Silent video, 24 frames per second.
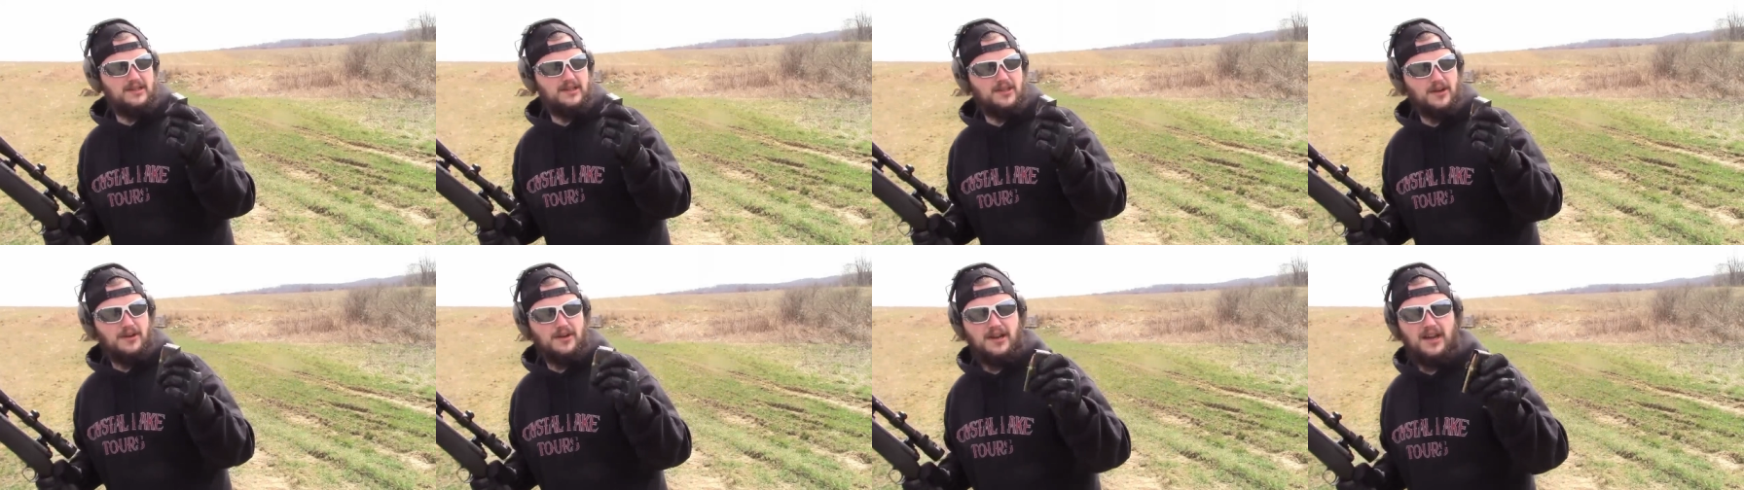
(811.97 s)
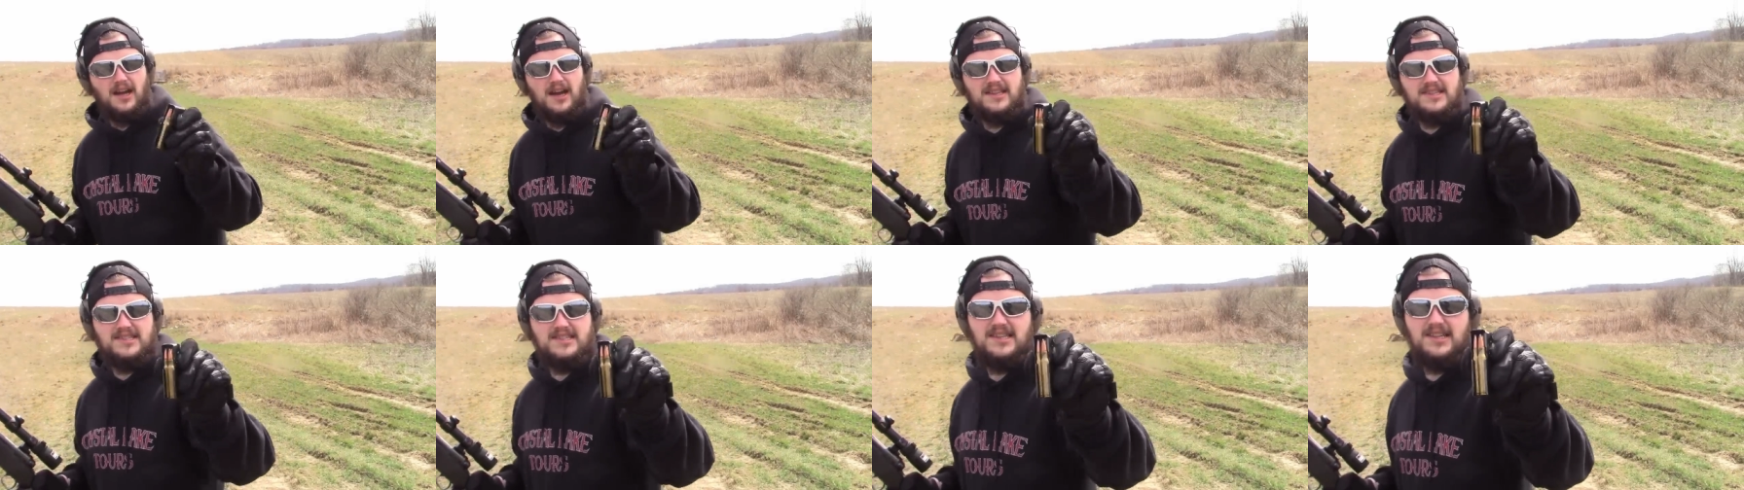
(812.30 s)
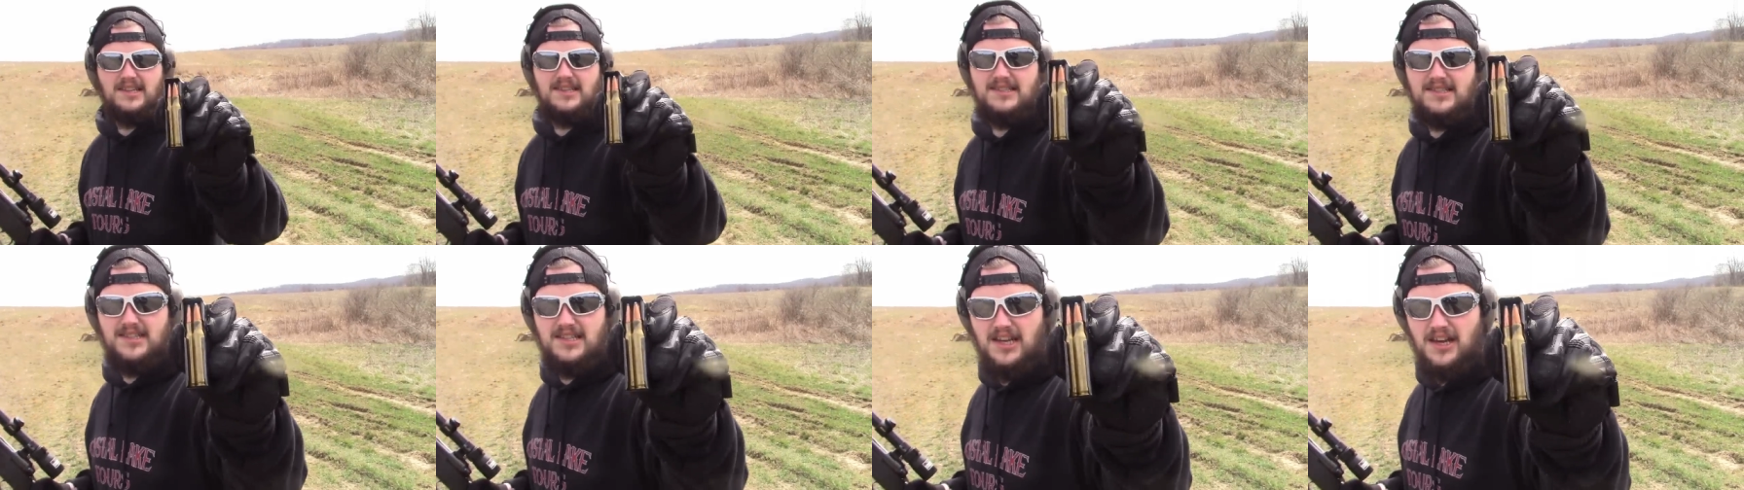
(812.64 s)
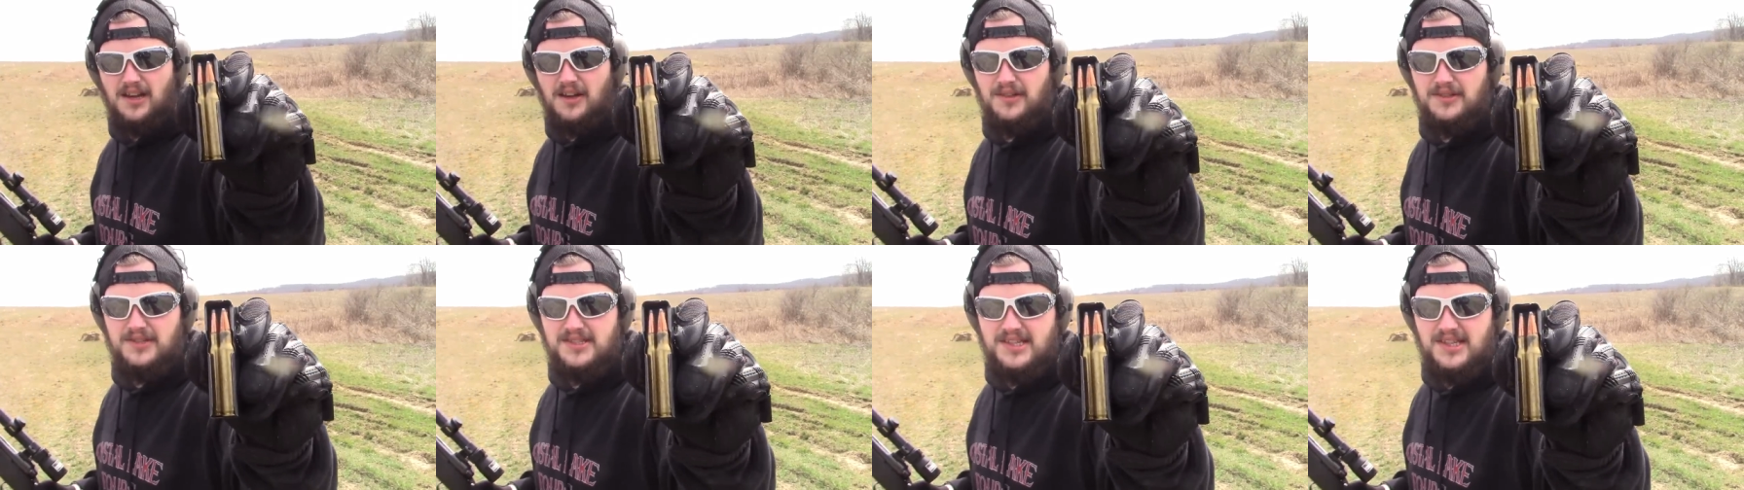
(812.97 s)
30-06
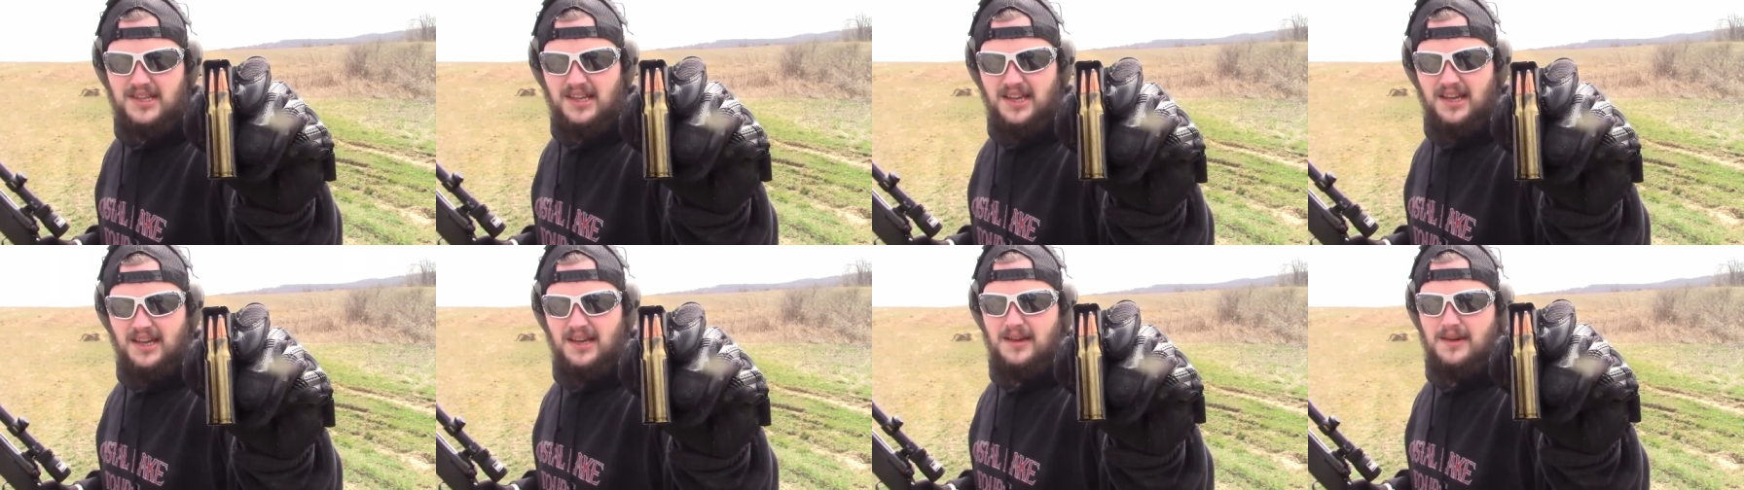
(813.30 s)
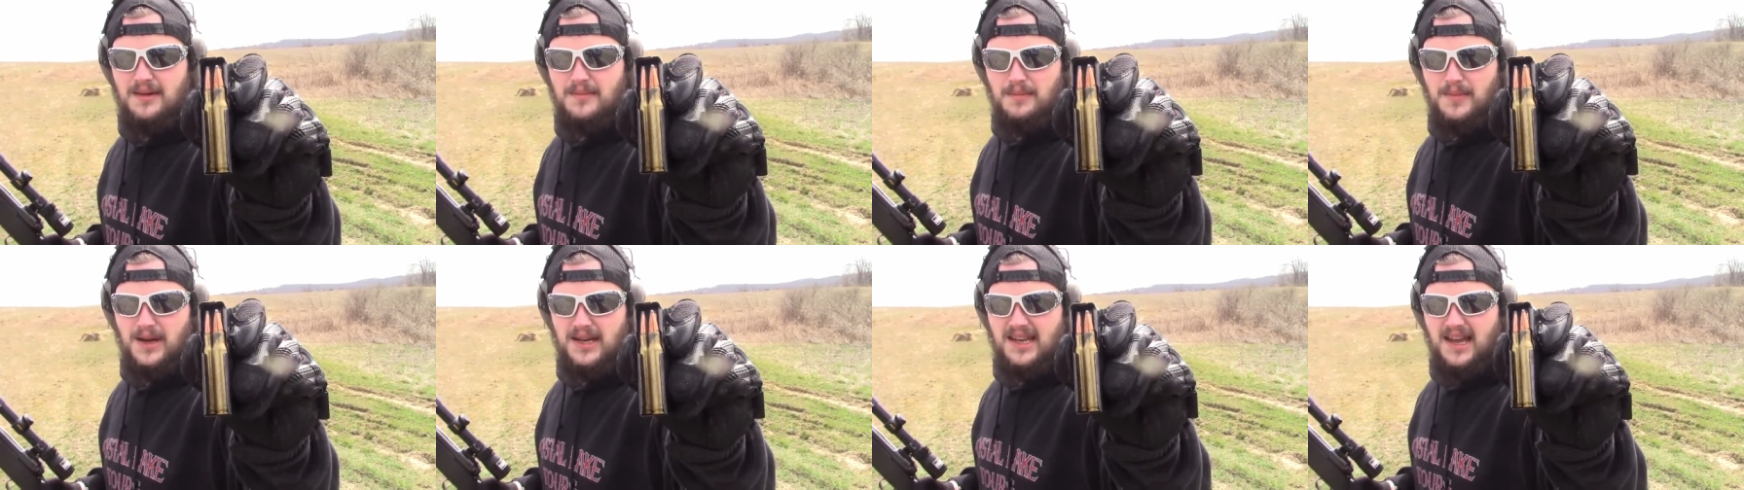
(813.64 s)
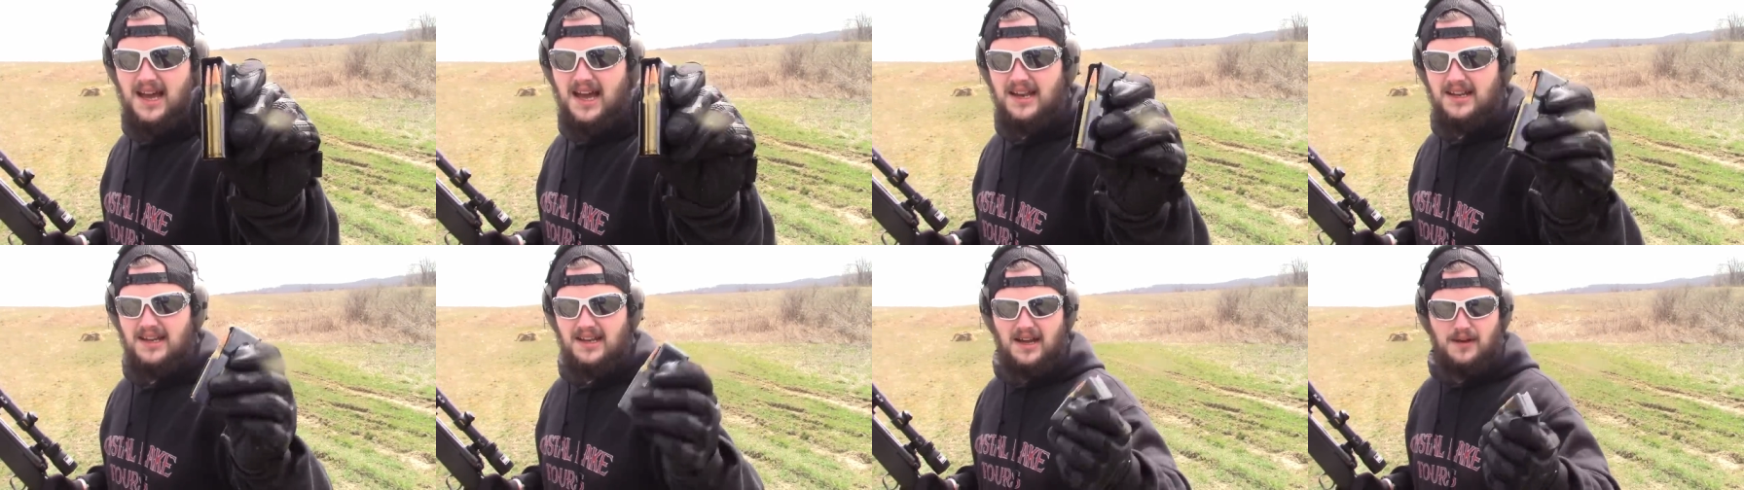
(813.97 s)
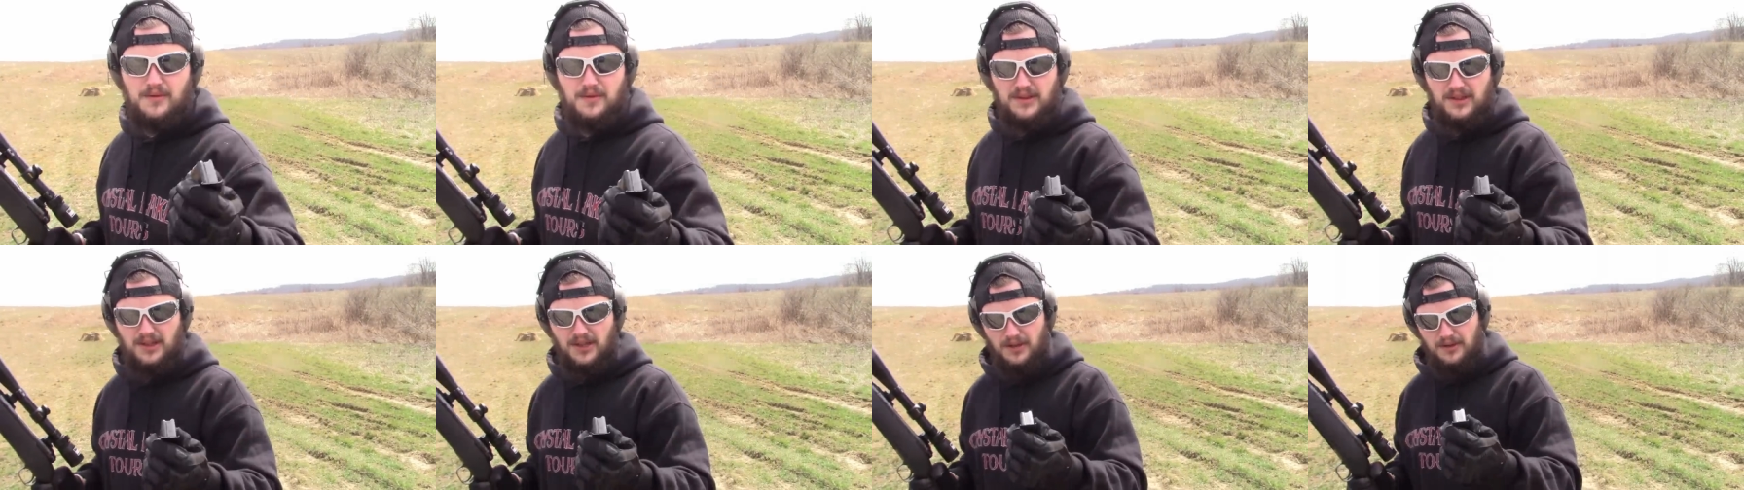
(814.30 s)
shells. My dad and I
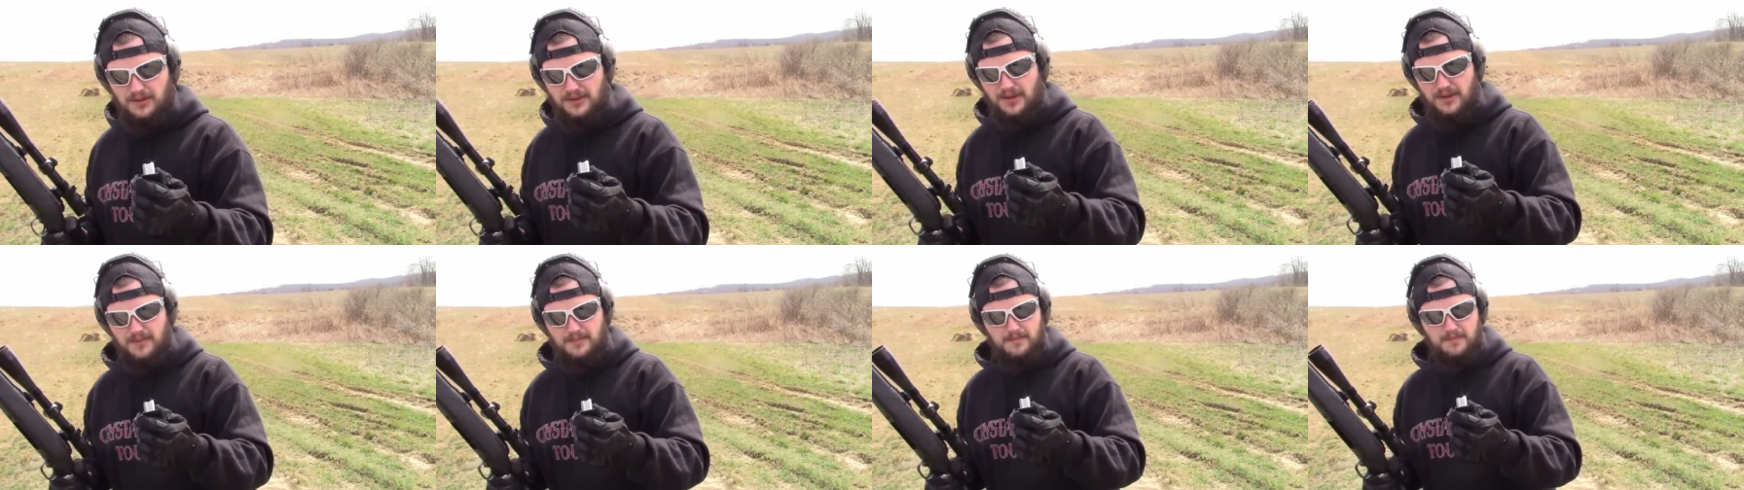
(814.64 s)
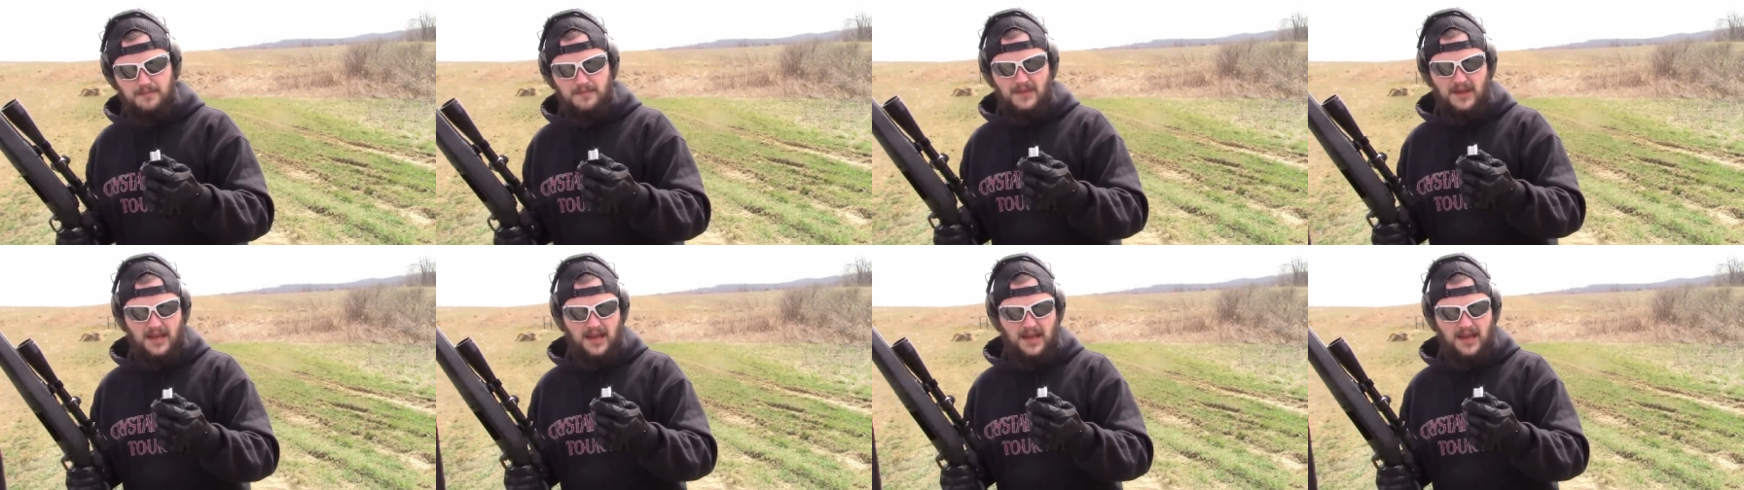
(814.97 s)
reload them.